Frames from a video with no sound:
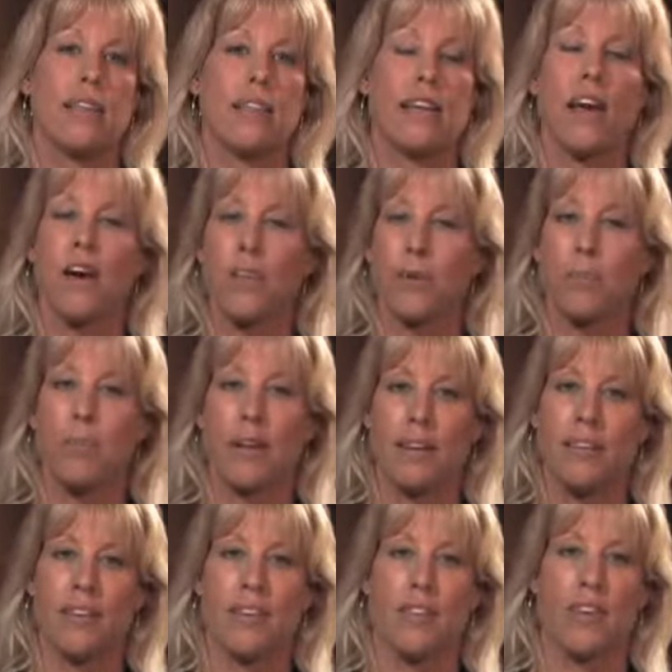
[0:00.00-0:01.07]
The other
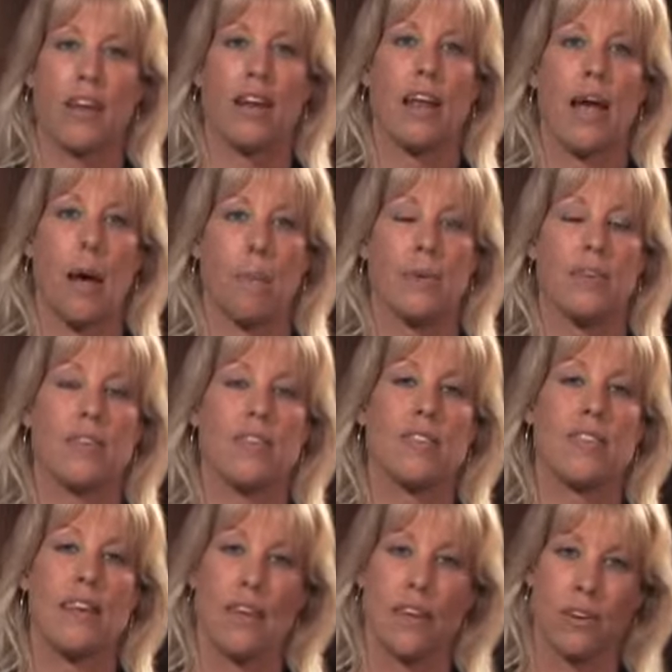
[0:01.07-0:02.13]
blessing event happens at
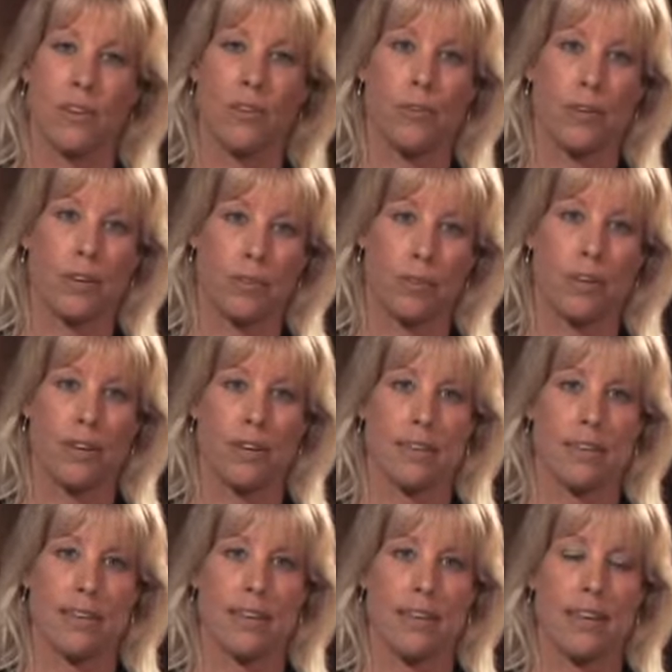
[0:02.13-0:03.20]
the end of the retreat,
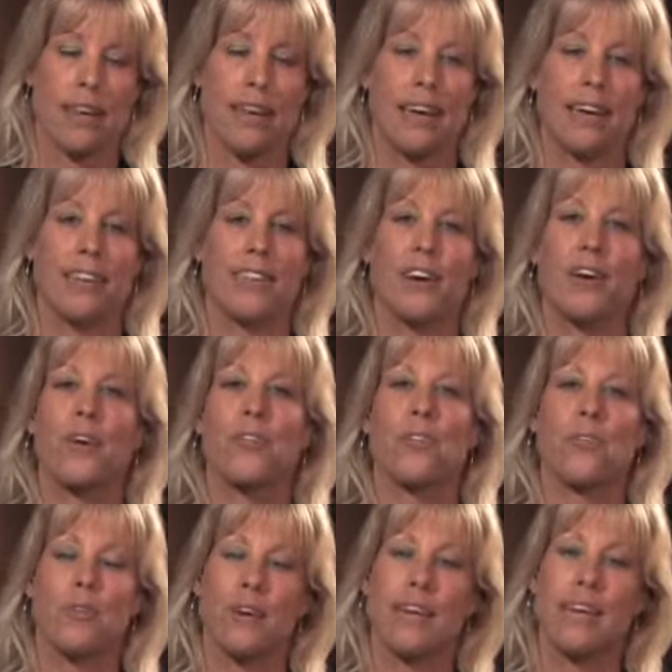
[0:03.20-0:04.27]
and there are
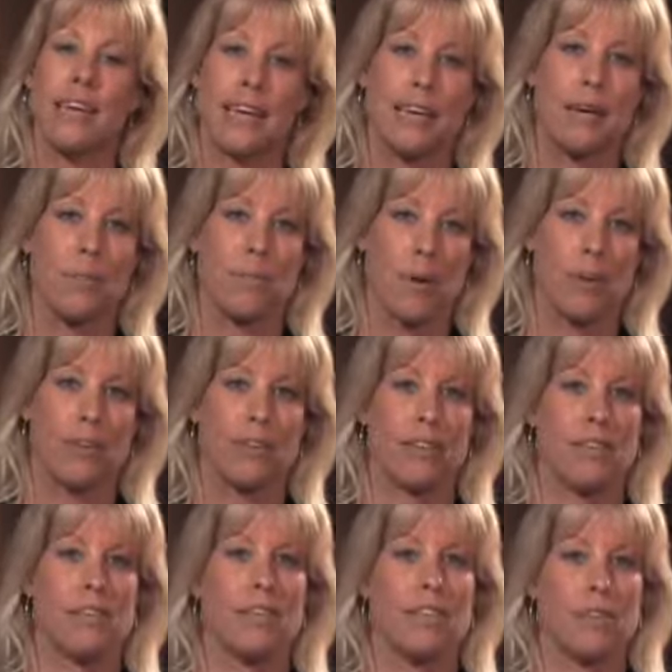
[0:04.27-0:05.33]
three key components to